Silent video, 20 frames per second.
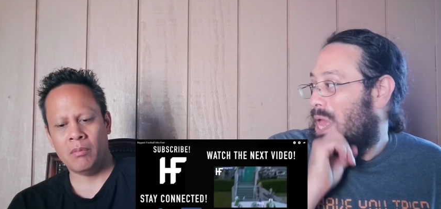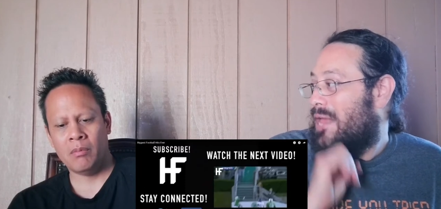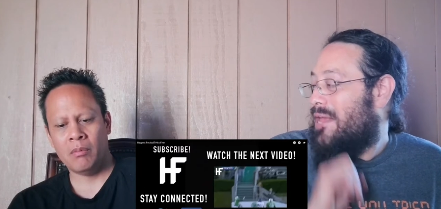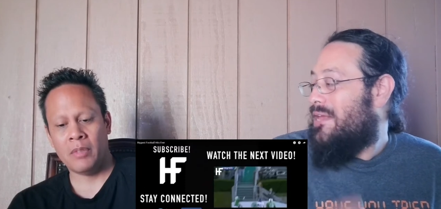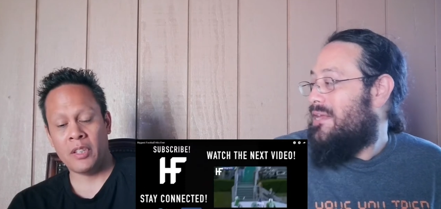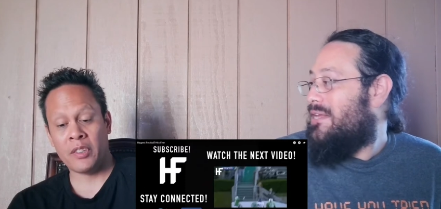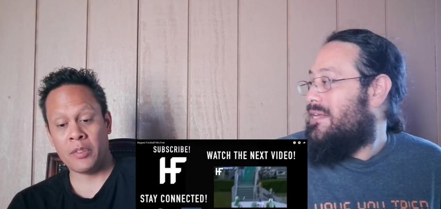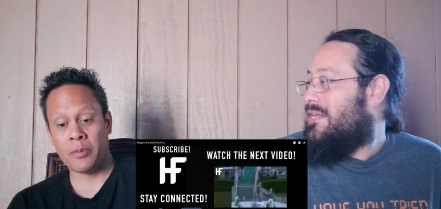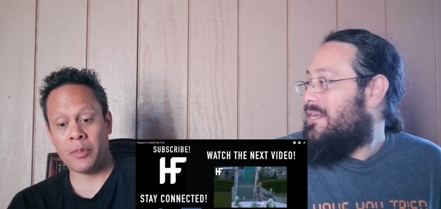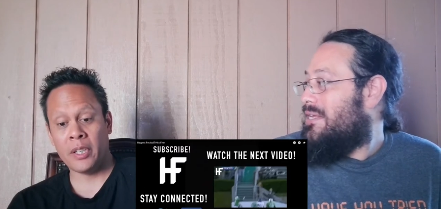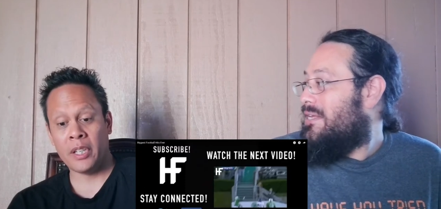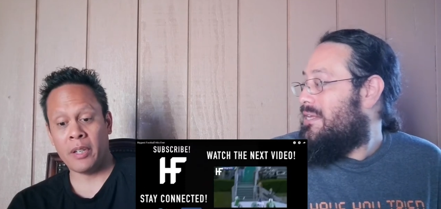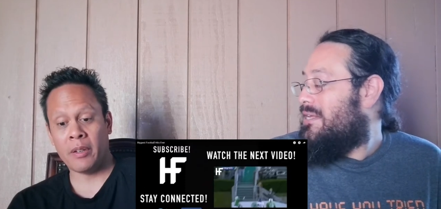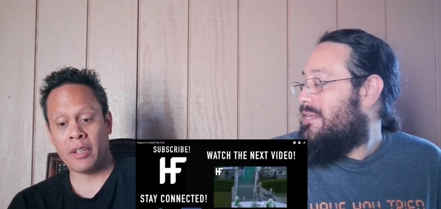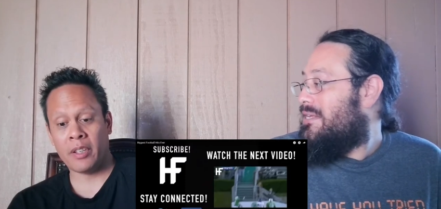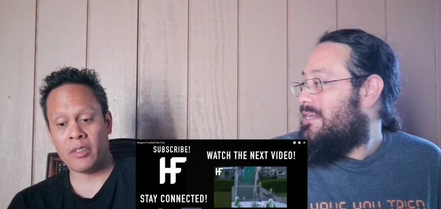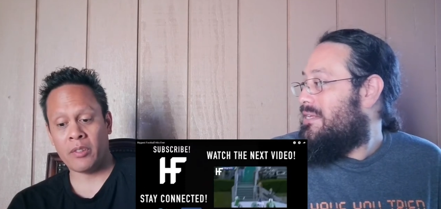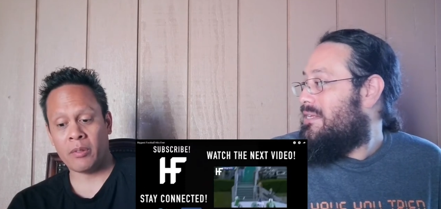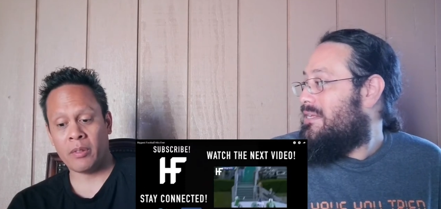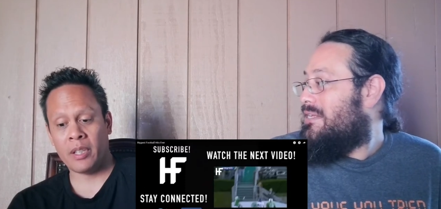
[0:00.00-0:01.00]
Speaker 1: it's funny
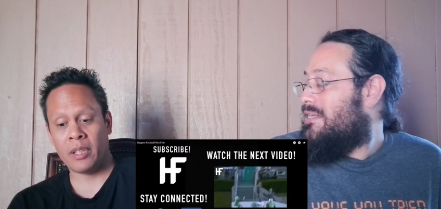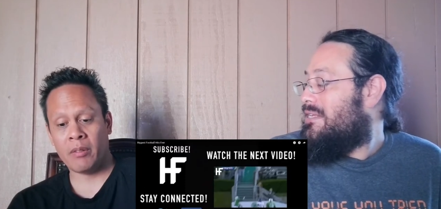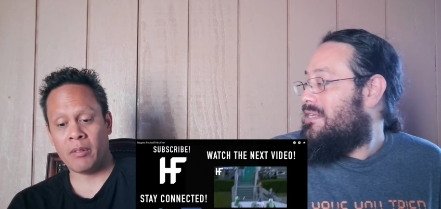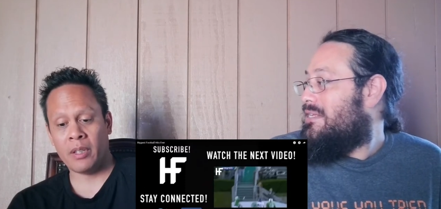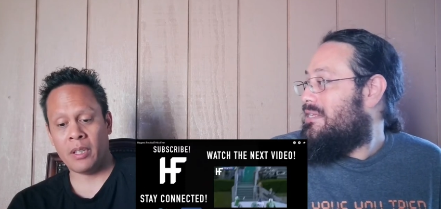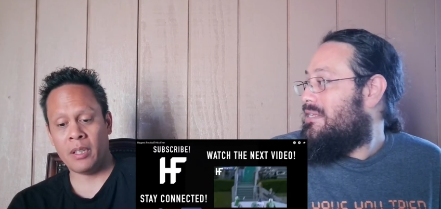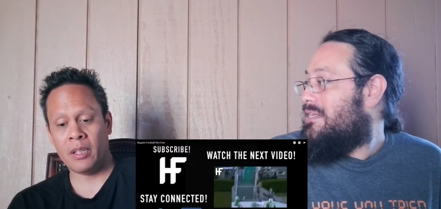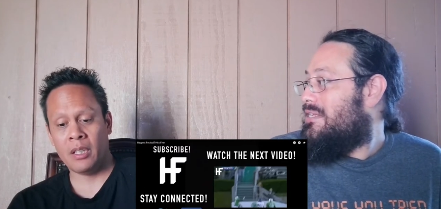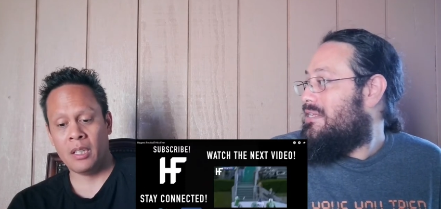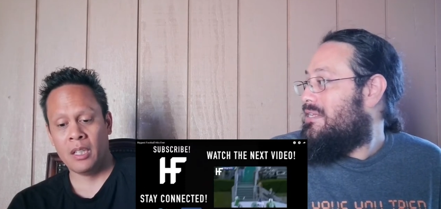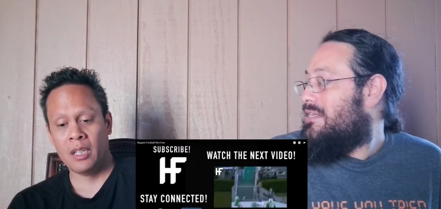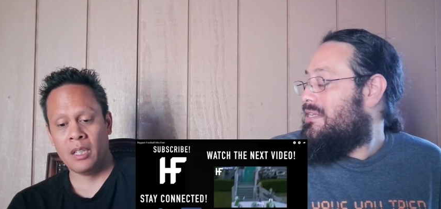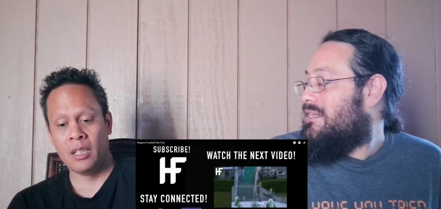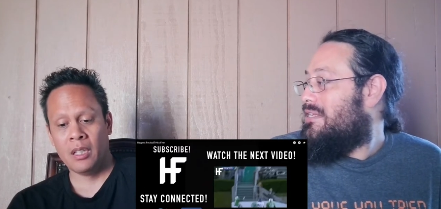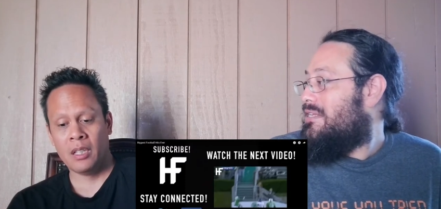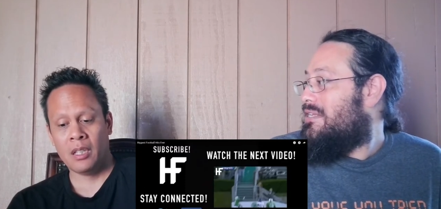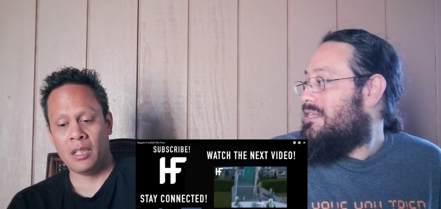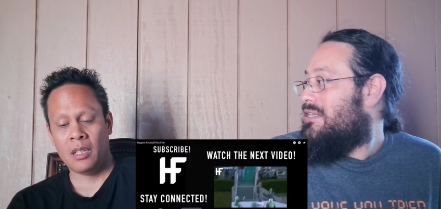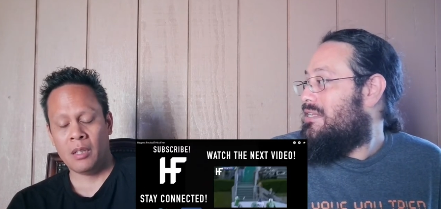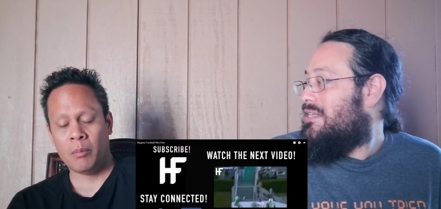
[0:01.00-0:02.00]
because when they went
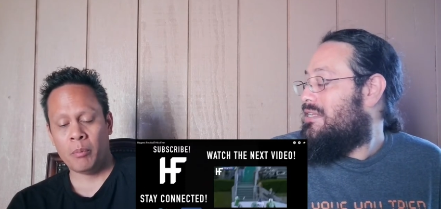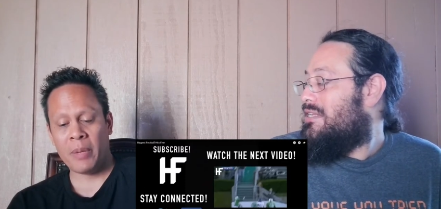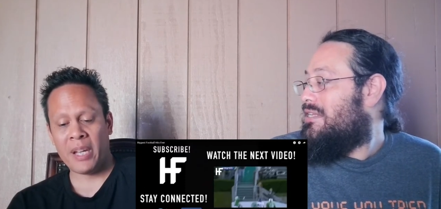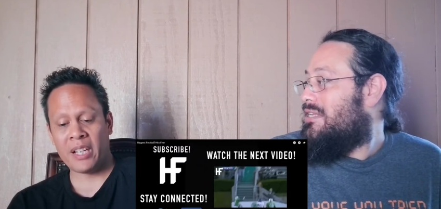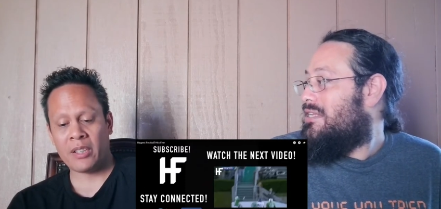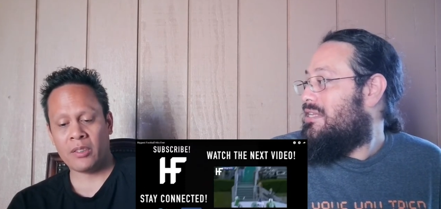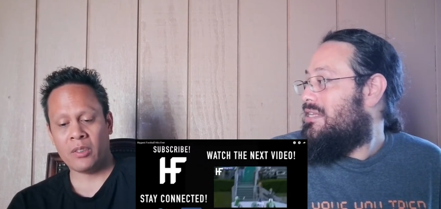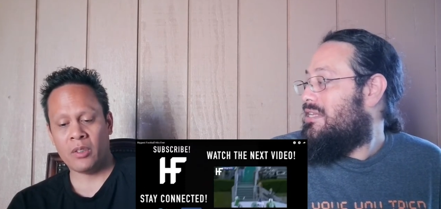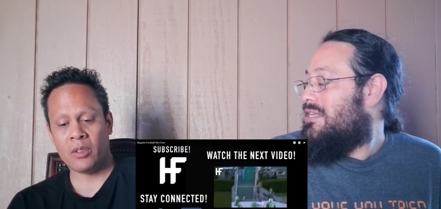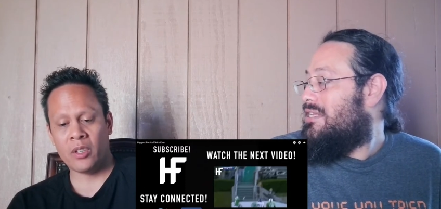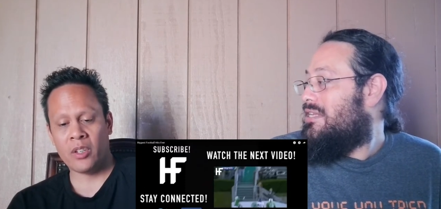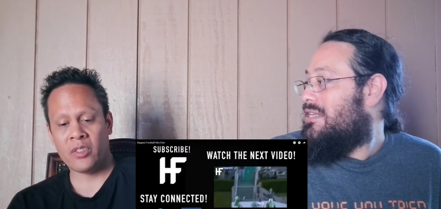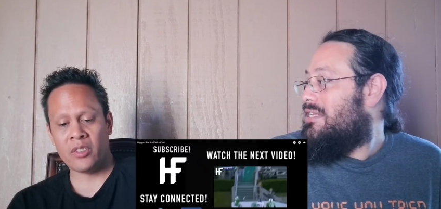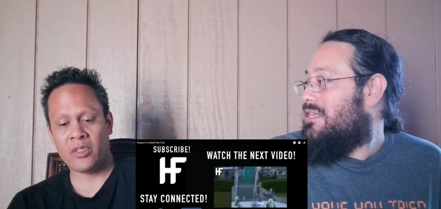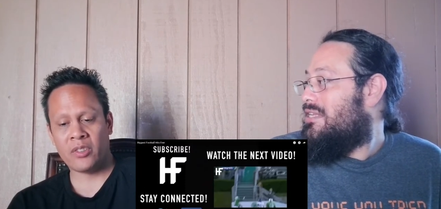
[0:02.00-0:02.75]
back to orange,